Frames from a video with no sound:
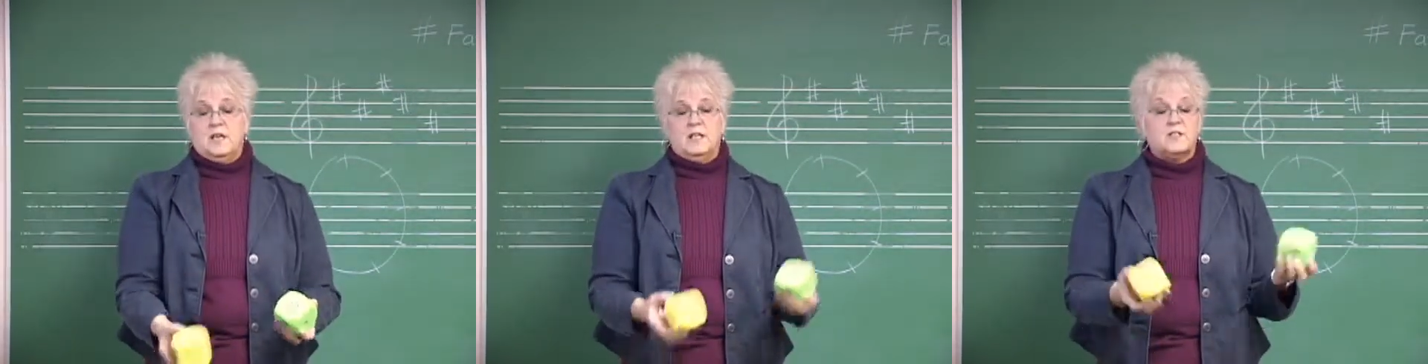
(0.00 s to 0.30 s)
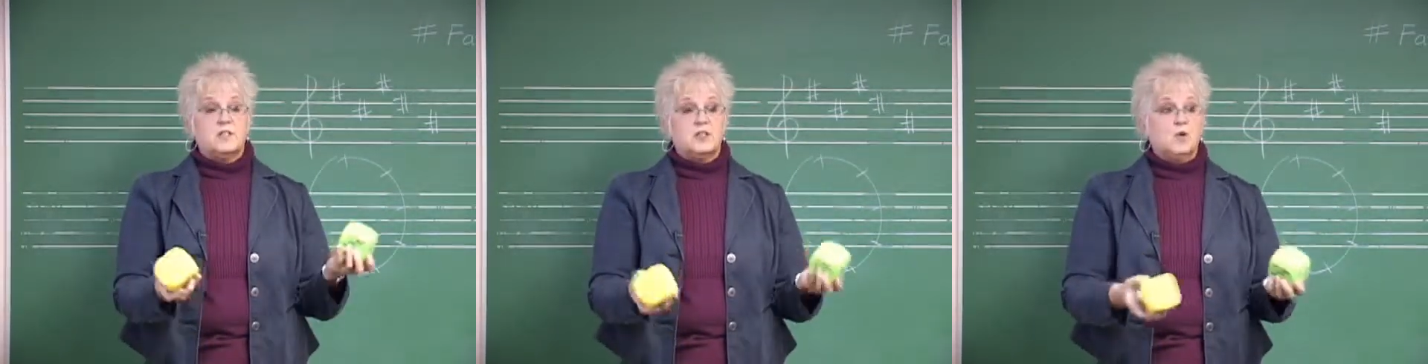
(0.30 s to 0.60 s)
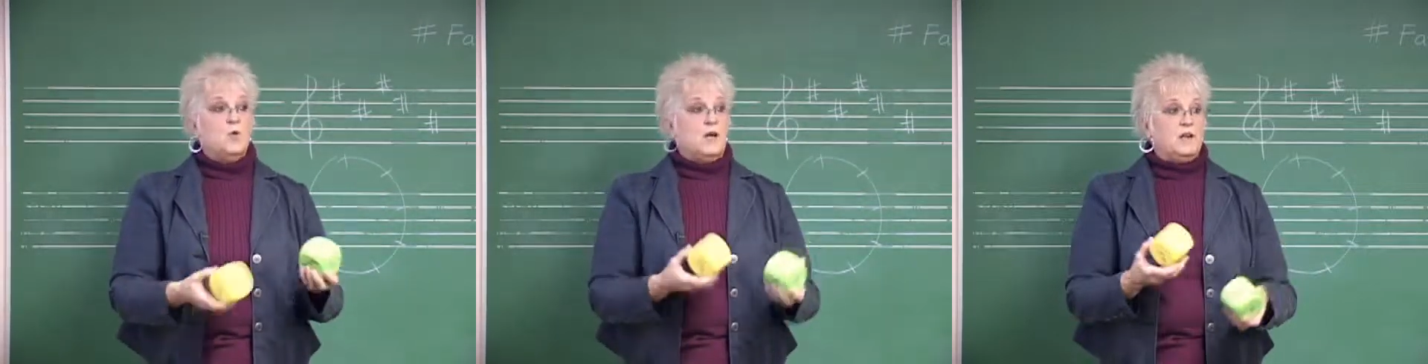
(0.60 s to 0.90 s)
And it's such a
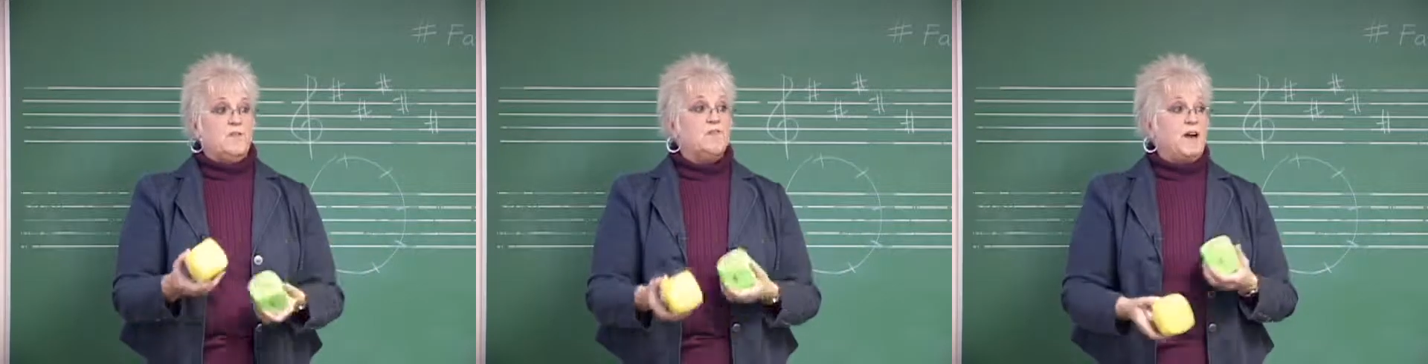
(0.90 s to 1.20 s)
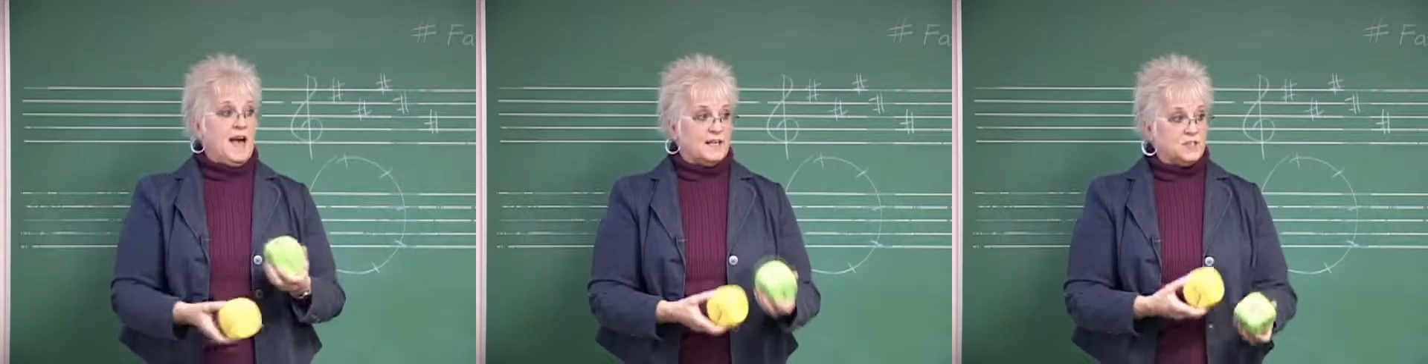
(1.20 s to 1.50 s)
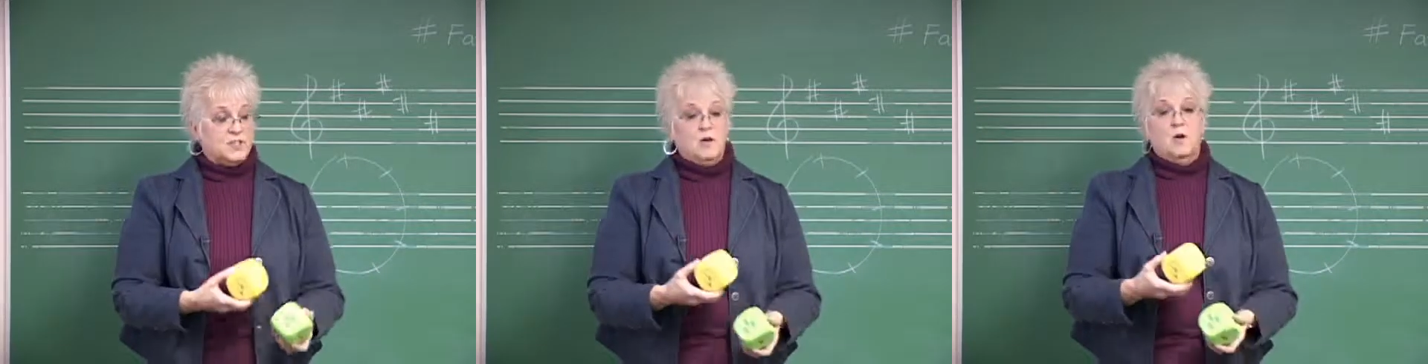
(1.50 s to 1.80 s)
quick,
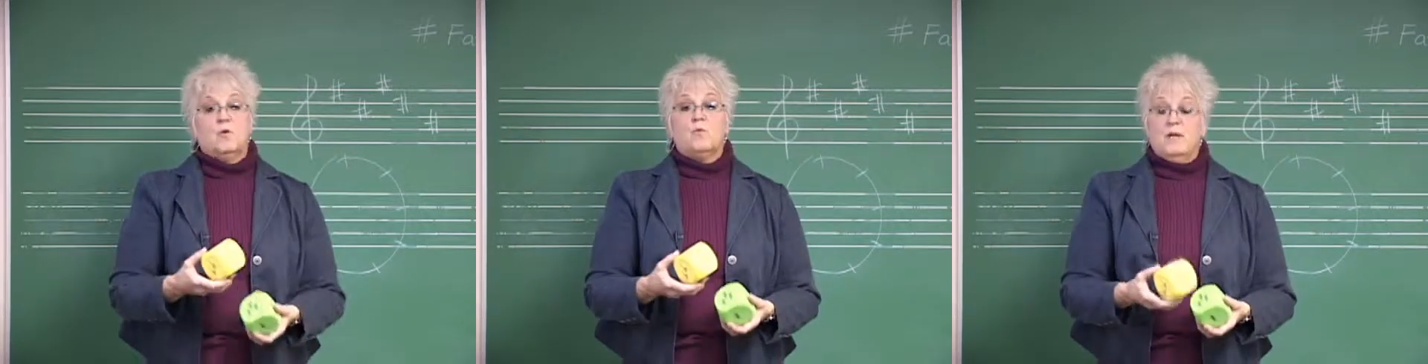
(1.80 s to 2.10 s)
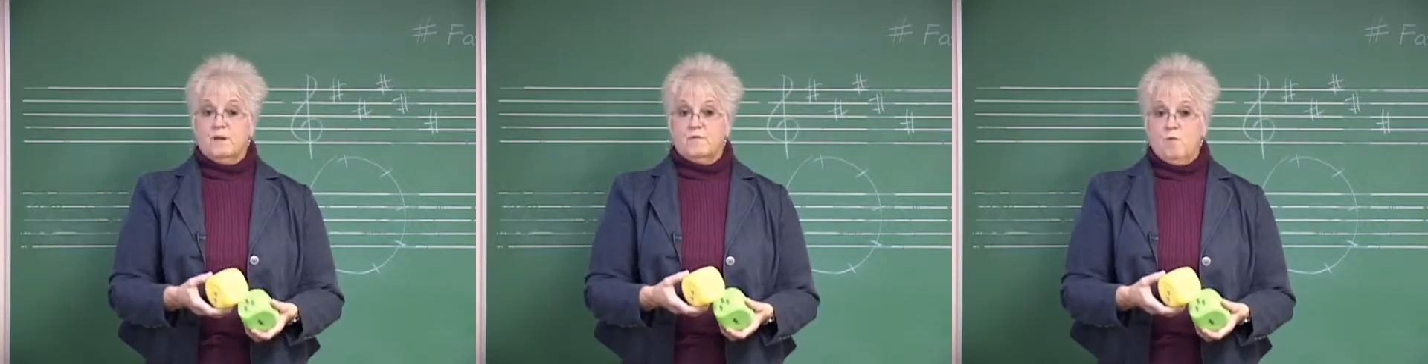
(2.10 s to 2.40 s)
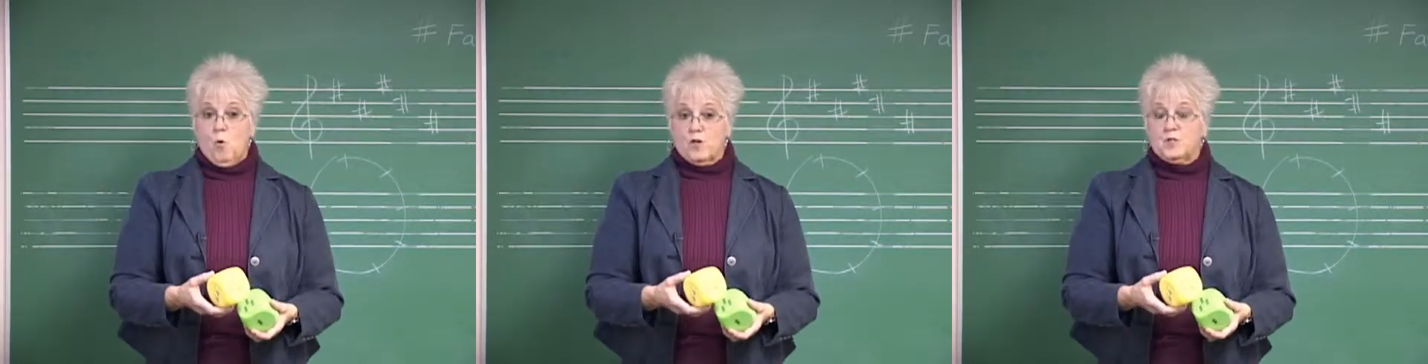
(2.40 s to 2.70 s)
fast
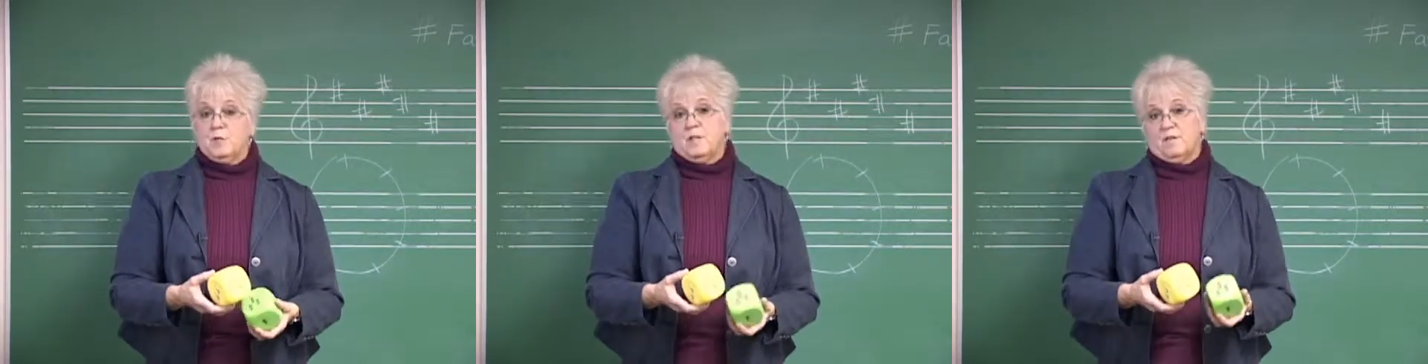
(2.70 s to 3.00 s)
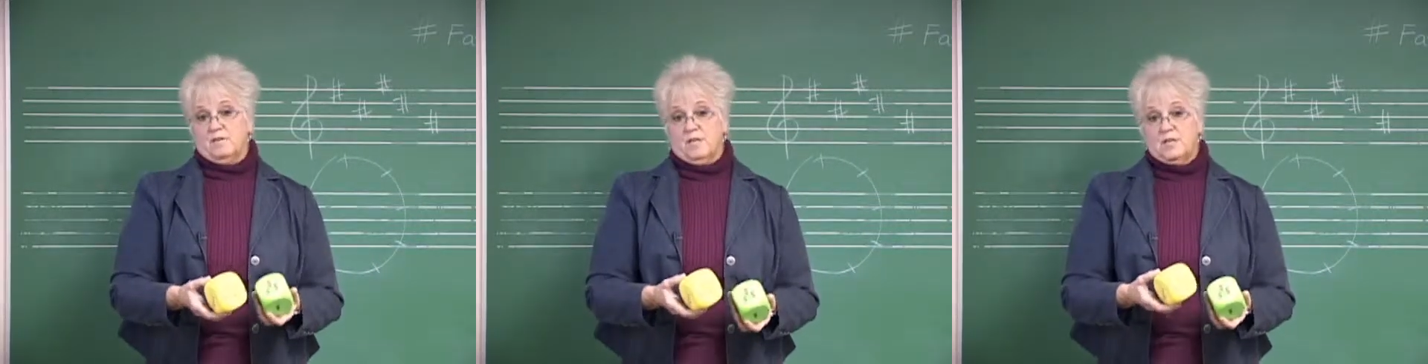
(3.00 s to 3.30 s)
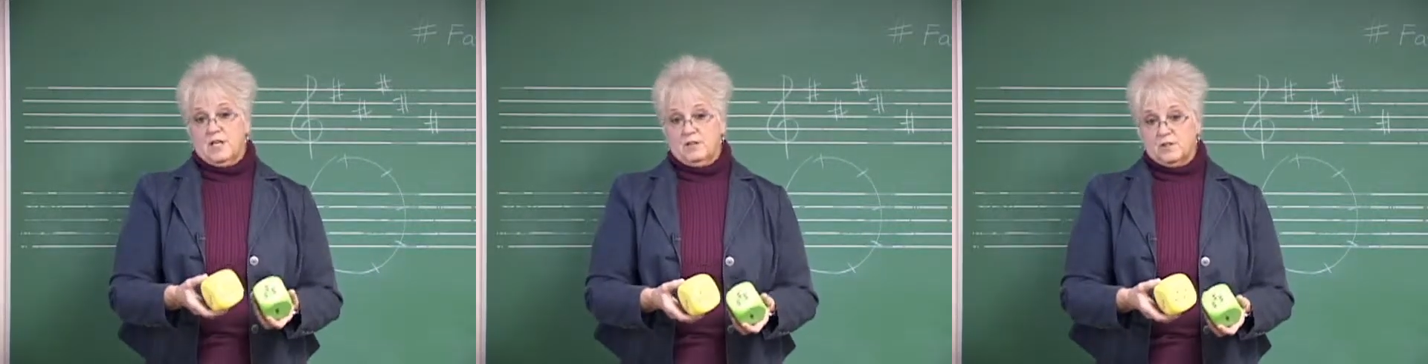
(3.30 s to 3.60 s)
reinforcement of
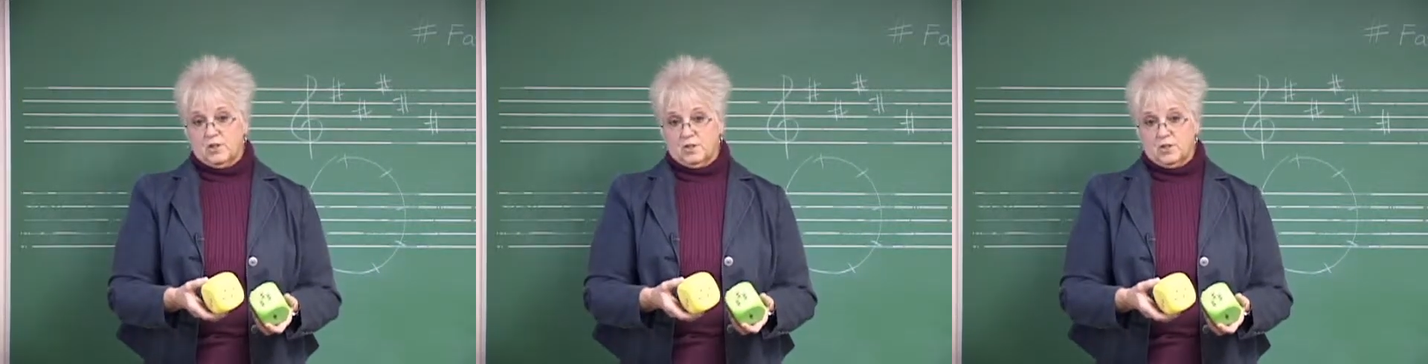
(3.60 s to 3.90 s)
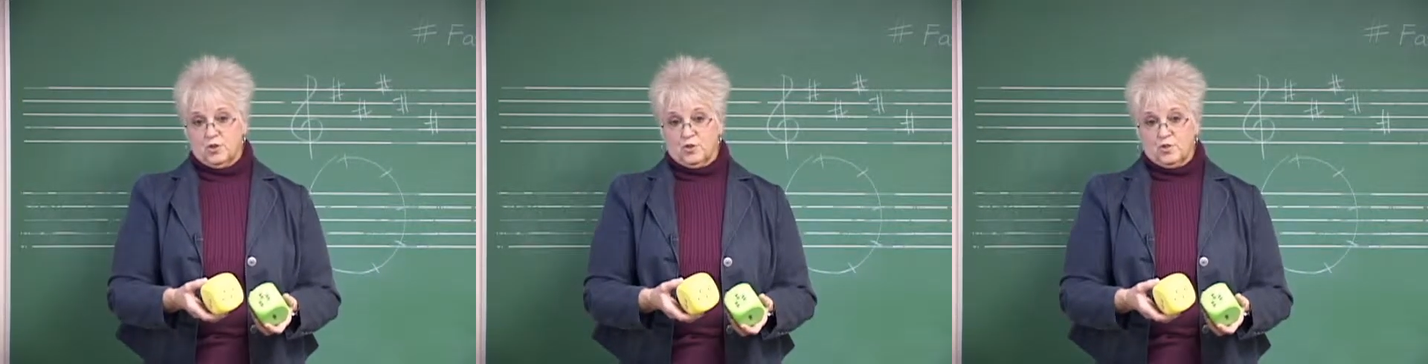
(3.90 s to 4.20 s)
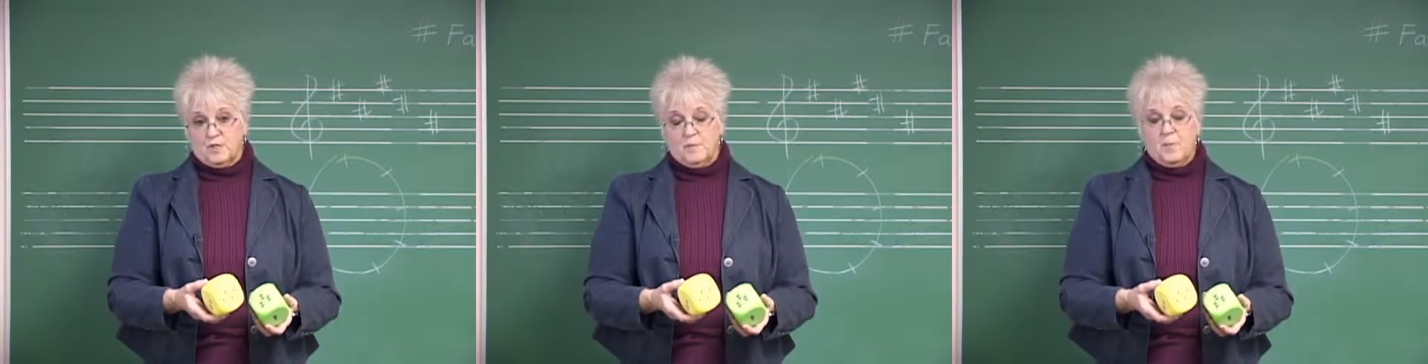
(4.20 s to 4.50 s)
these key
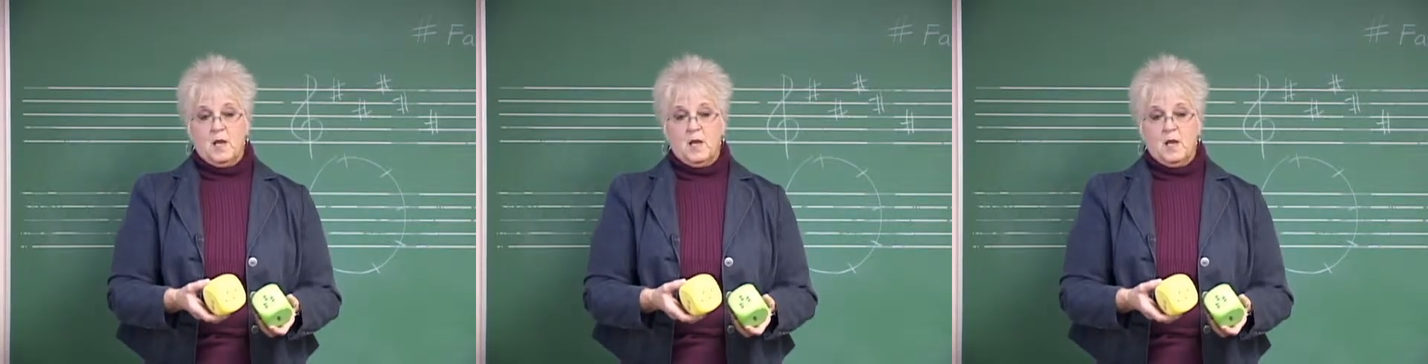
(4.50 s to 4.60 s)
signatures.